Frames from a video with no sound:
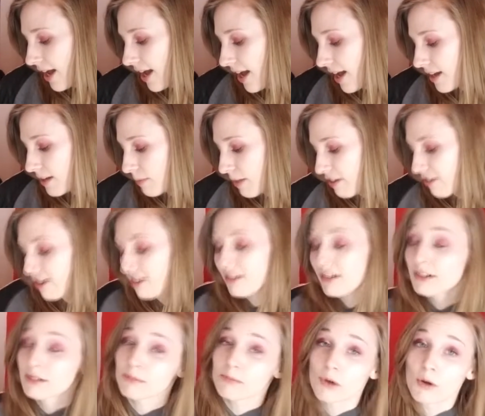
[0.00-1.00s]
And my
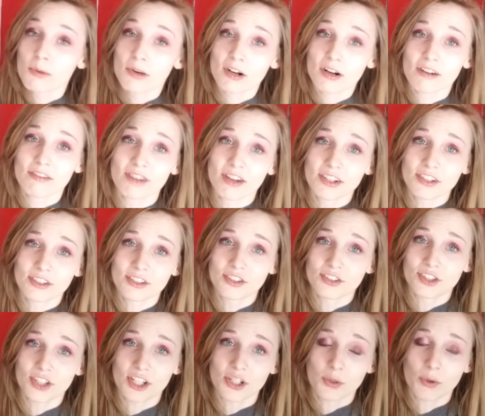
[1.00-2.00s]
favorite moment or event
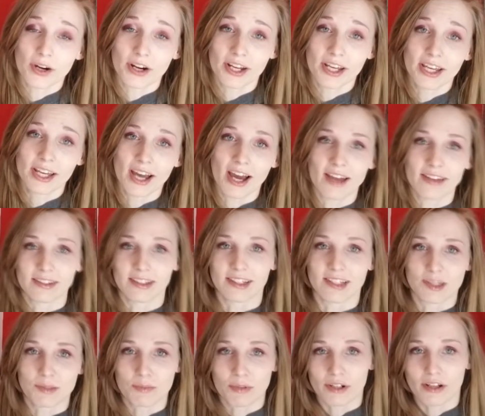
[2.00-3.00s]
in January, I
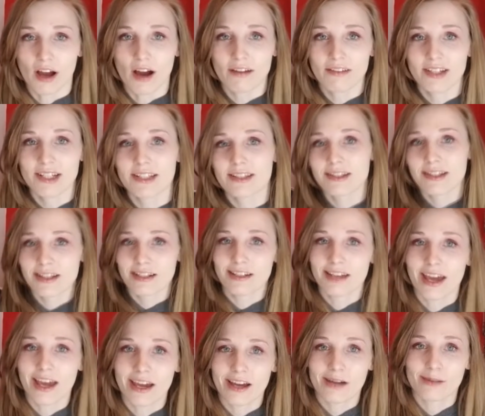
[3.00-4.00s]
think is pretty obvious,
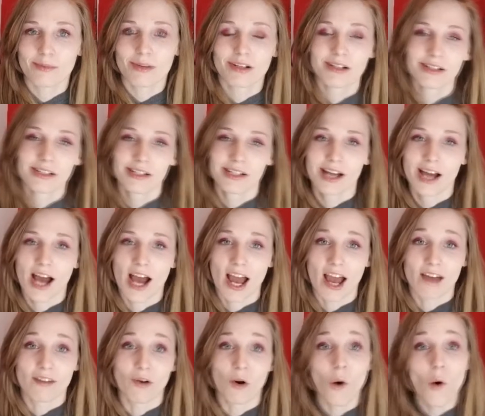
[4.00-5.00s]
NAMM.
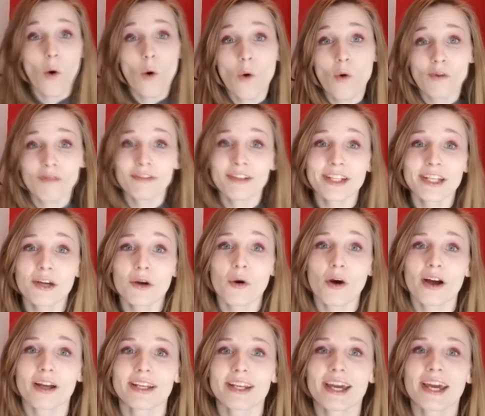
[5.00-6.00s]
I have a whole video
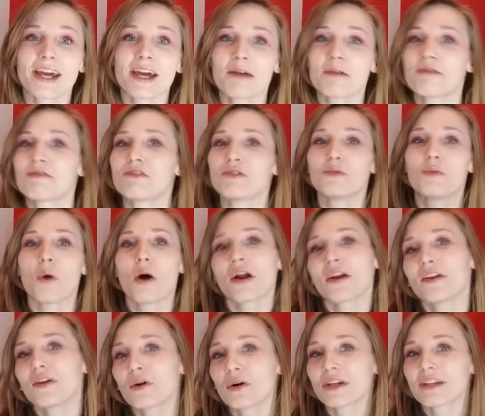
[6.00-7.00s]
on NAMM. If you want
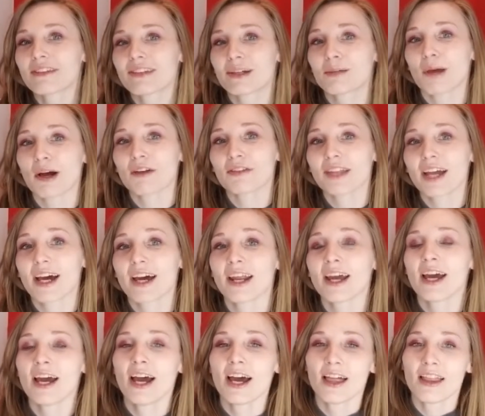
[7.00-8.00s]
to know anything about that,
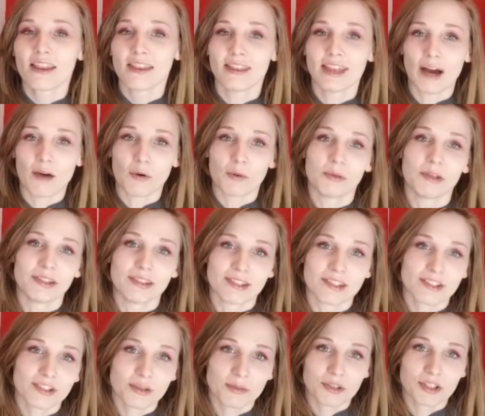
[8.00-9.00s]
that will be in the
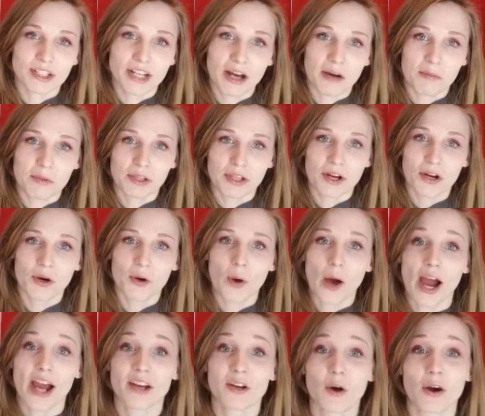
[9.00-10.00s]
description down
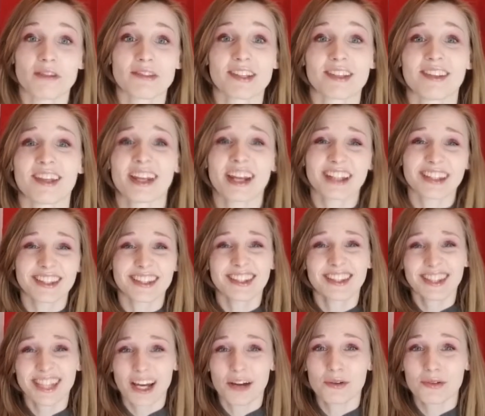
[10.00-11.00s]
below. I know I've said that
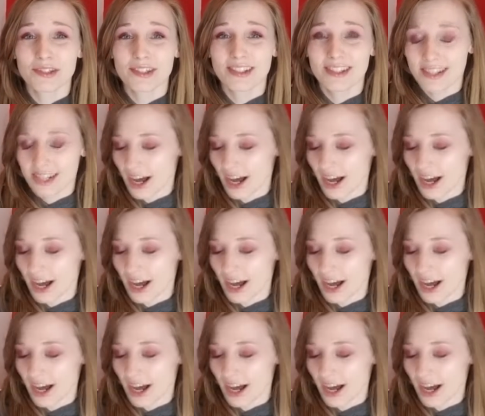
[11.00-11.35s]
1,000